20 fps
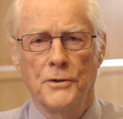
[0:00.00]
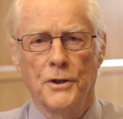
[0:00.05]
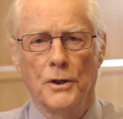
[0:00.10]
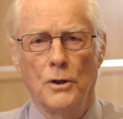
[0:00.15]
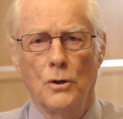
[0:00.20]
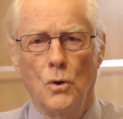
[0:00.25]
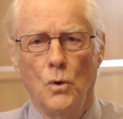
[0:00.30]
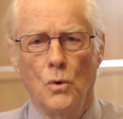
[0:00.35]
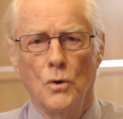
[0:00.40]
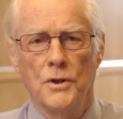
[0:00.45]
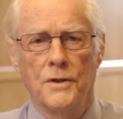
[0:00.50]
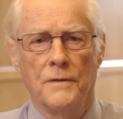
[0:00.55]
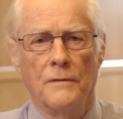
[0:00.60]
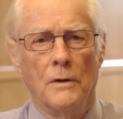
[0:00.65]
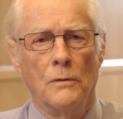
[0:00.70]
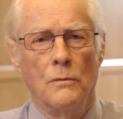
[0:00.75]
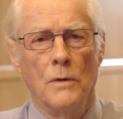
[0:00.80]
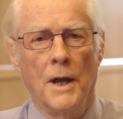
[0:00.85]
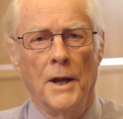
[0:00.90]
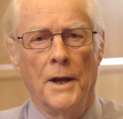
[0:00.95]
the cause of
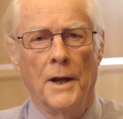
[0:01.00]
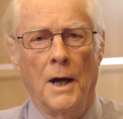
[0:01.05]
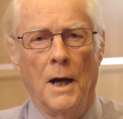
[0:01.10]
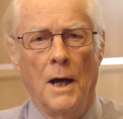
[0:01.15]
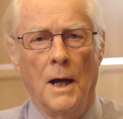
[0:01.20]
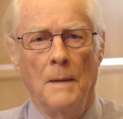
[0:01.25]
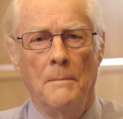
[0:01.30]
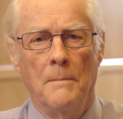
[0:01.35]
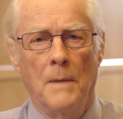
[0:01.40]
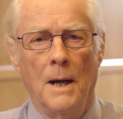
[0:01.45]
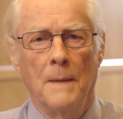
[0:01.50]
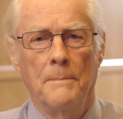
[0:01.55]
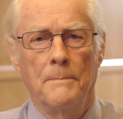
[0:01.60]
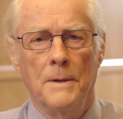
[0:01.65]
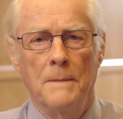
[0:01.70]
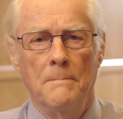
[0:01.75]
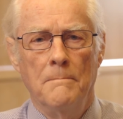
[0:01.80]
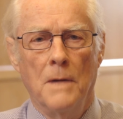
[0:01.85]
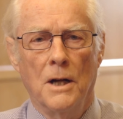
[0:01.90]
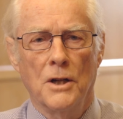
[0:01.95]
a red eye might
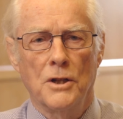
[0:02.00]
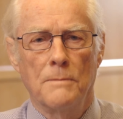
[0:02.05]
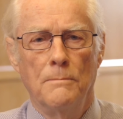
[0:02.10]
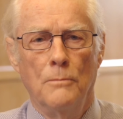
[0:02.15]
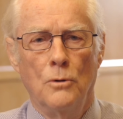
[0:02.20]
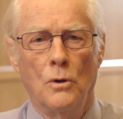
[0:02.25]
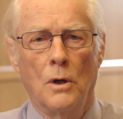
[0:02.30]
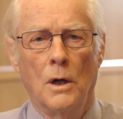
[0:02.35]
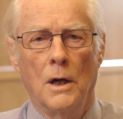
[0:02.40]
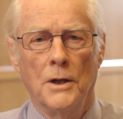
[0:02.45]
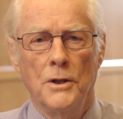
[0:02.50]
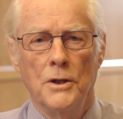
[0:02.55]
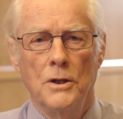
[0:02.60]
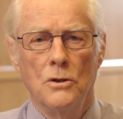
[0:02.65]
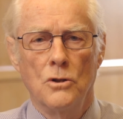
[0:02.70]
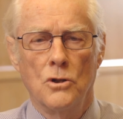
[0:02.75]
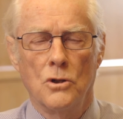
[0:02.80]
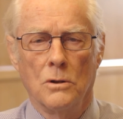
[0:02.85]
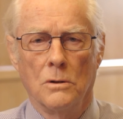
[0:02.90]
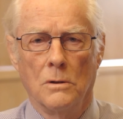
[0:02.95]
be much more
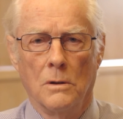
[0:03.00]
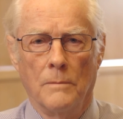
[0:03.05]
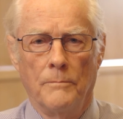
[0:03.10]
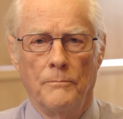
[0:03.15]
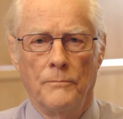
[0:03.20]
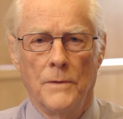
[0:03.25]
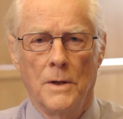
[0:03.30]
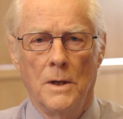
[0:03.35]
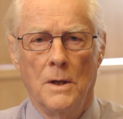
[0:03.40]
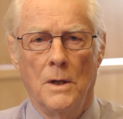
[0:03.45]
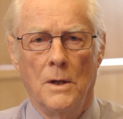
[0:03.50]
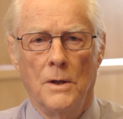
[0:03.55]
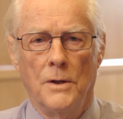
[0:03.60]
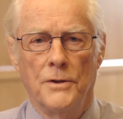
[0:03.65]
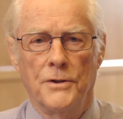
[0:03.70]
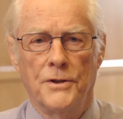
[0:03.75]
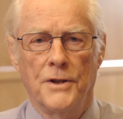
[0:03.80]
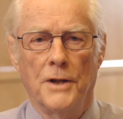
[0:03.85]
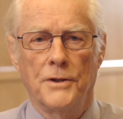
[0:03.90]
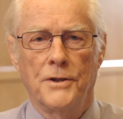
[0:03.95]
unusual,
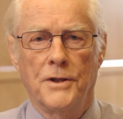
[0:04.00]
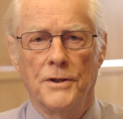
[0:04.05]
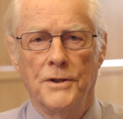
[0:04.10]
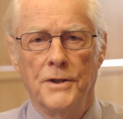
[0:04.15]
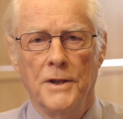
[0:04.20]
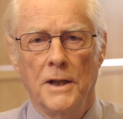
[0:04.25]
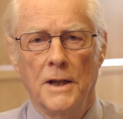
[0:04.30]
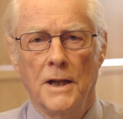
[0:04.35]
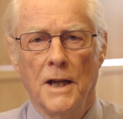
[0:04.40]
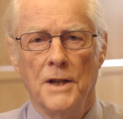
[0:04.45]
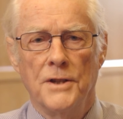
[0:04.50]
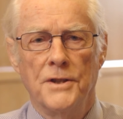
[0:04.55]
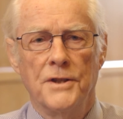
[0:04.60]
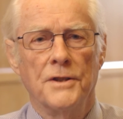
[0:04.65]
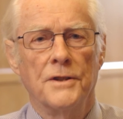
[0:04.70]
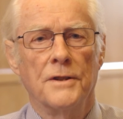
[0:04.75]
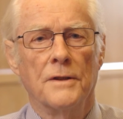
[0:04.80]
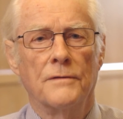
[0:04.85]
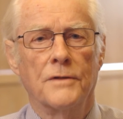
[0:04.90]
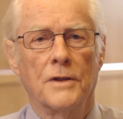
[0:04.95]
such as in
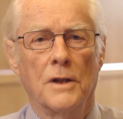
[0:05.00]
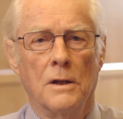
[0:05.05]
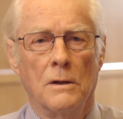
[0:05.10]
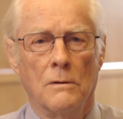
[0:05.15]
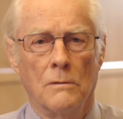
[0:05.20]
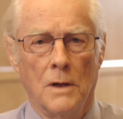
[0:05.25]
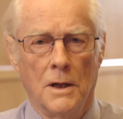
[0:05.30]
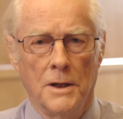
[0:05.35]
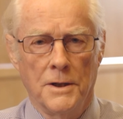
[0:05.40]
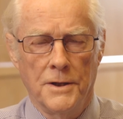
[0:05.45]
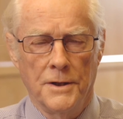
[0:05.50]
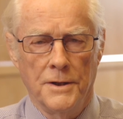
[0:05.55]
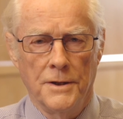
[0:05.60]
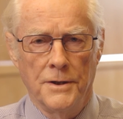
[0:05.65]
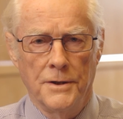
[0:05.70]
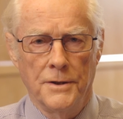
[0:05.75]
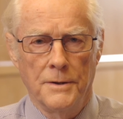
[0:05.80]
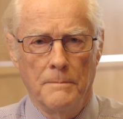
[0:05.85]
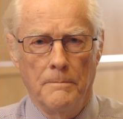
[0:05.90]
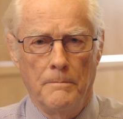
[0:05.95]
cases of
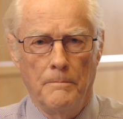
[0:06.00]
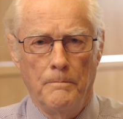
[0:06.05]
scleritis.